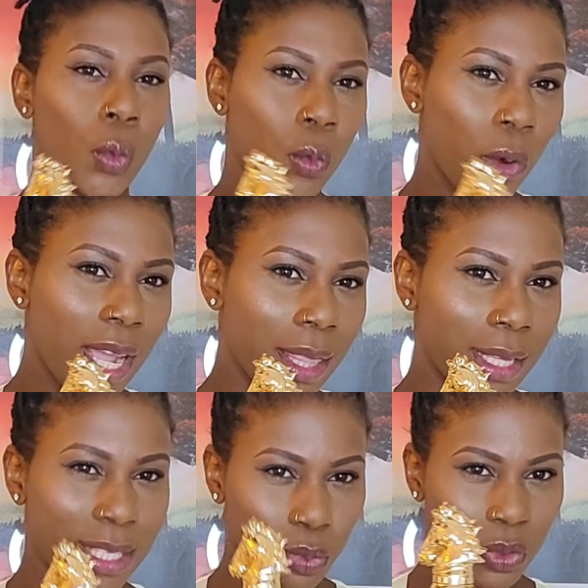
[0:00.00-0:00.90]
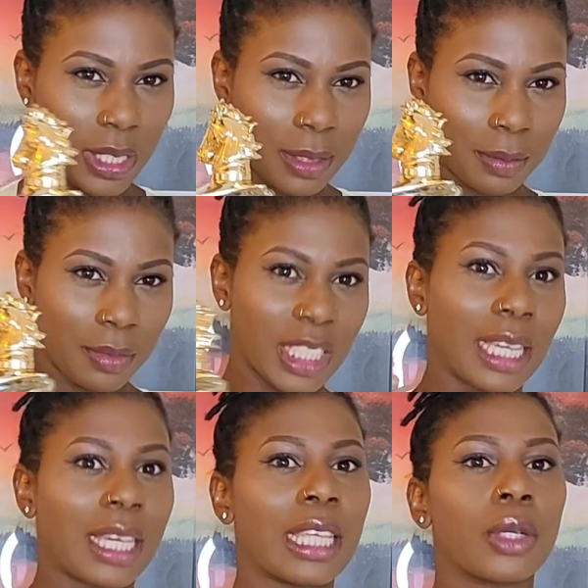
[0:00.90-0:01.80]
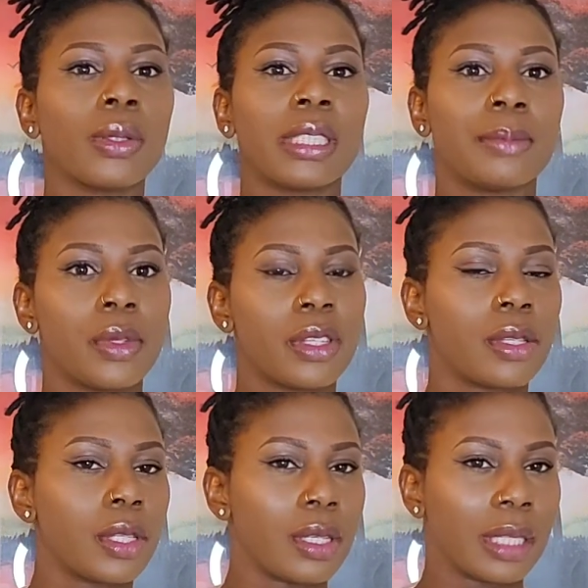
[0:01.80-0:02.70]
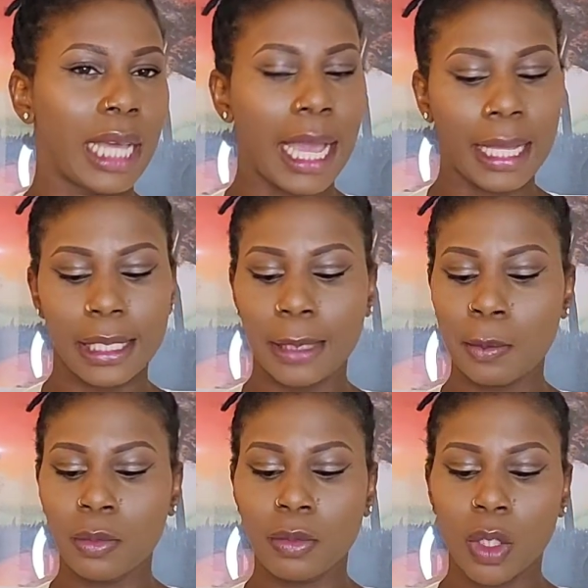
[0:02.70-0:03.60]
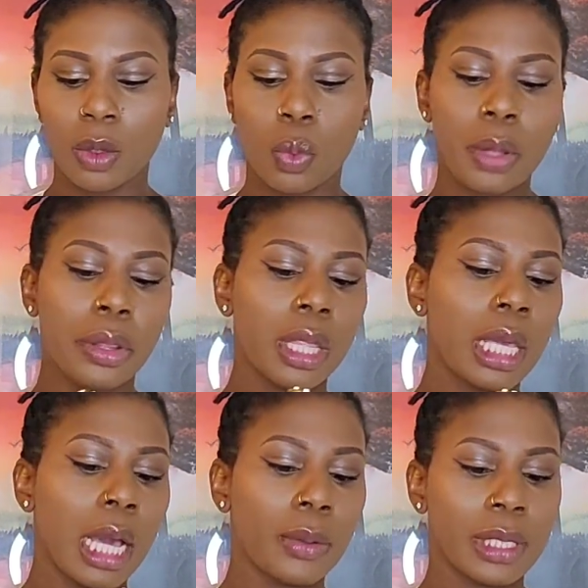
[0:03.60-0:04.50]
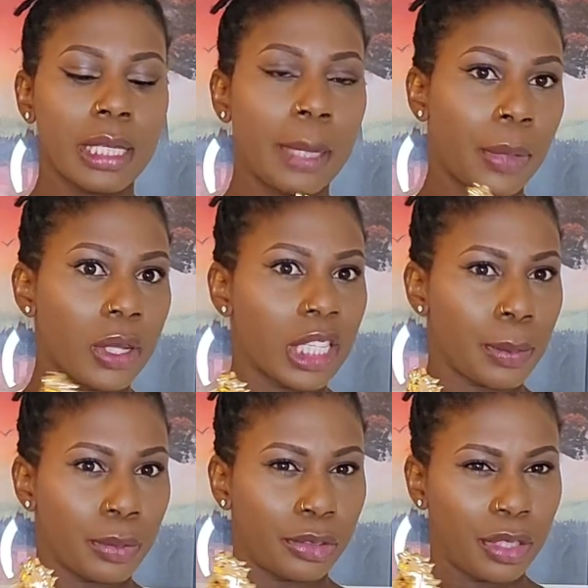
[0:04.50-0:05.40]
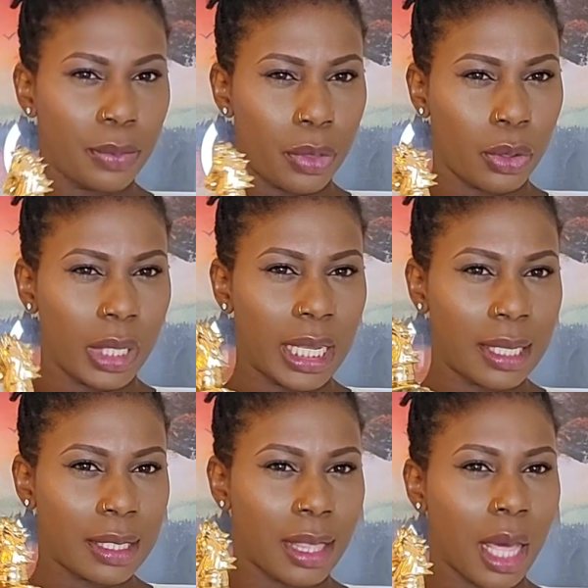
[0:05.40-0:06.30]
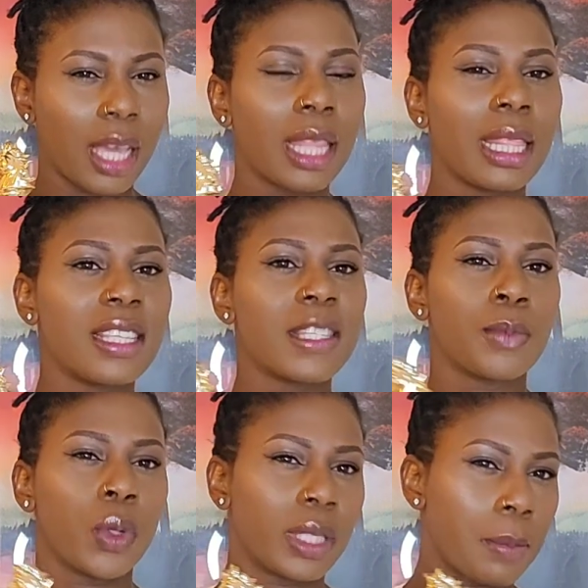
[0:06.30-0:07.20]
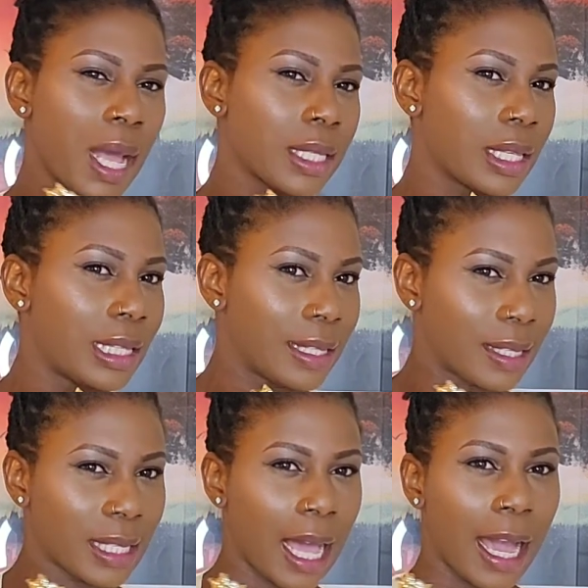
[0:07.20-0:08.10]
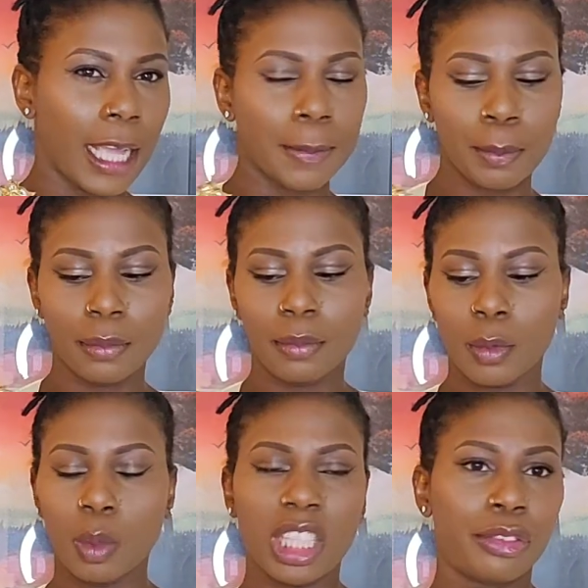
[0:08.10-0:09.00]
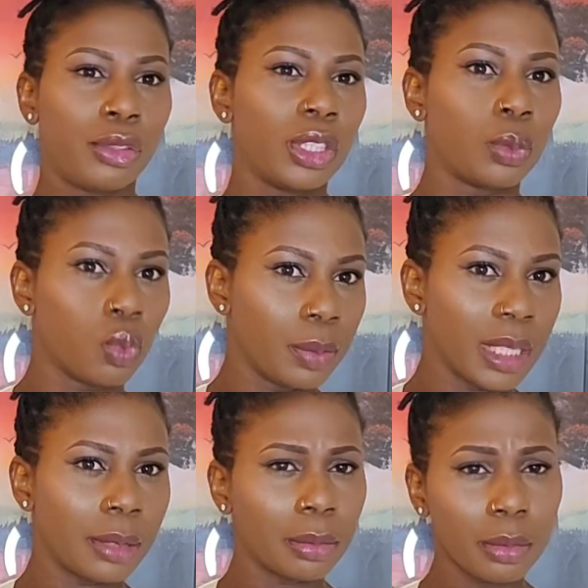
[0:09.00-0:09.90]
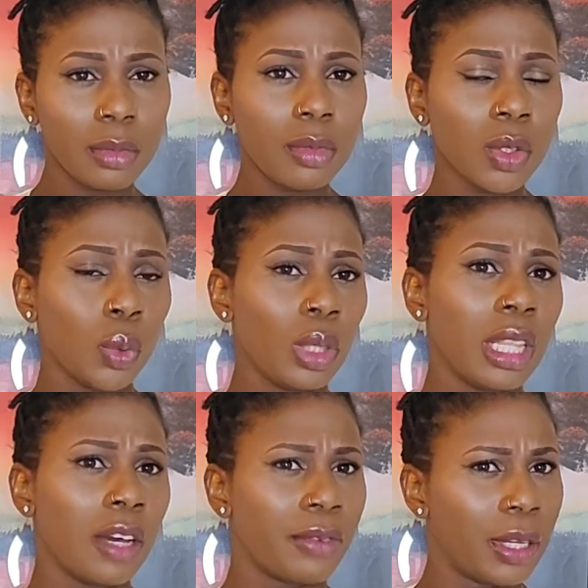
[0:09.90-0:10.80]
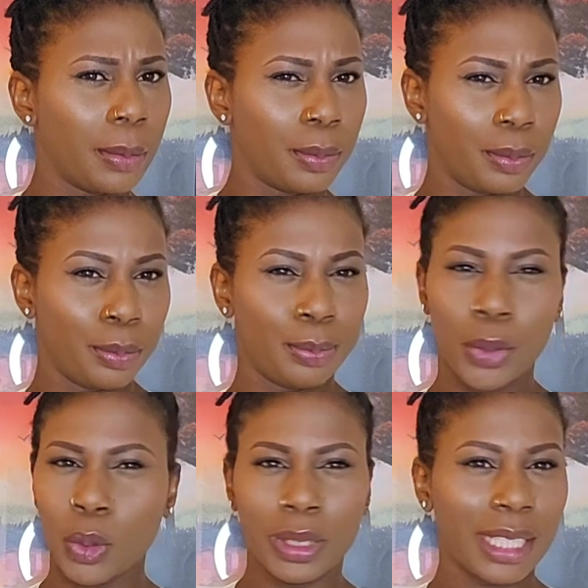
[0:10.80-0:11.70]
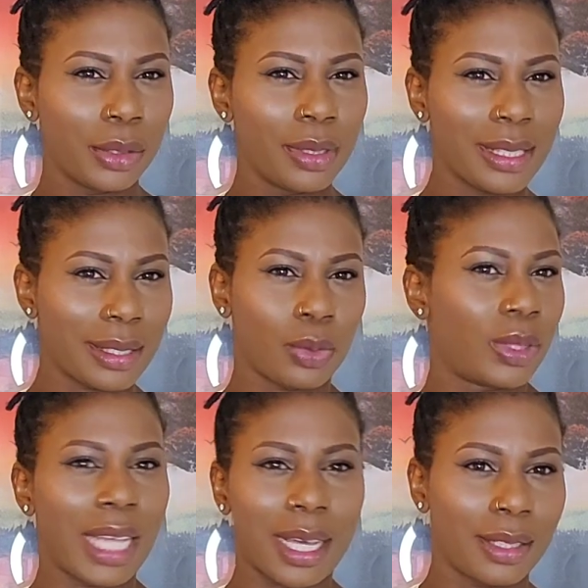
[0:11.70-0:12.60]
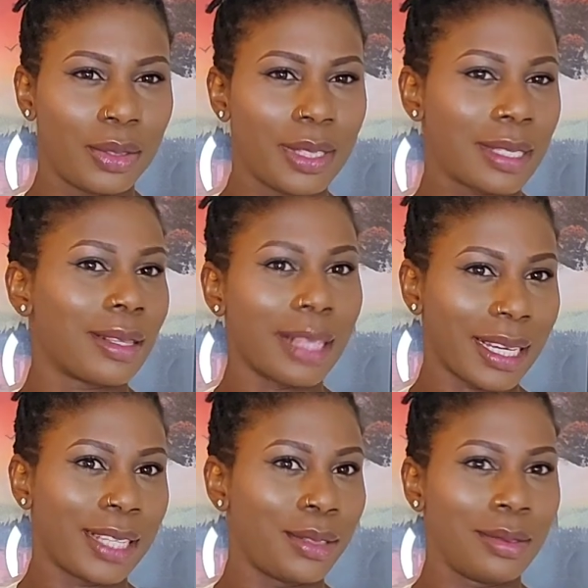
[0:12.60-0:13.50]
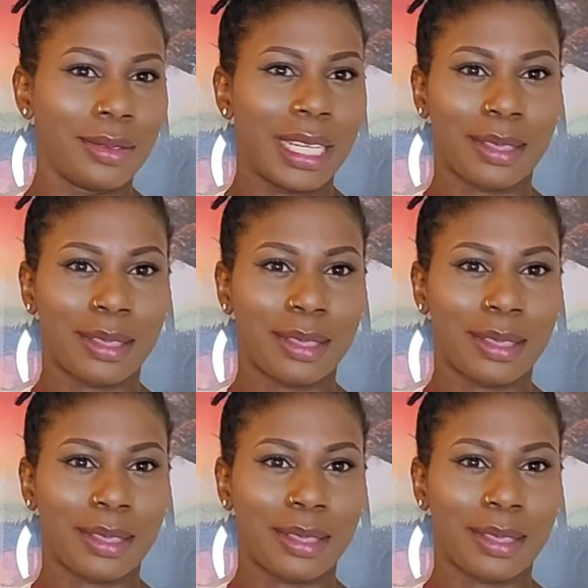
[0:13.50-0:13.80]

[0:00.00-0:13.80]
Wear this one in colder months to turn heads. One thing I would say about this perfume though is that it leans more on the masculine side. But if you're a woman who loves bolder notes or darker notes like I do,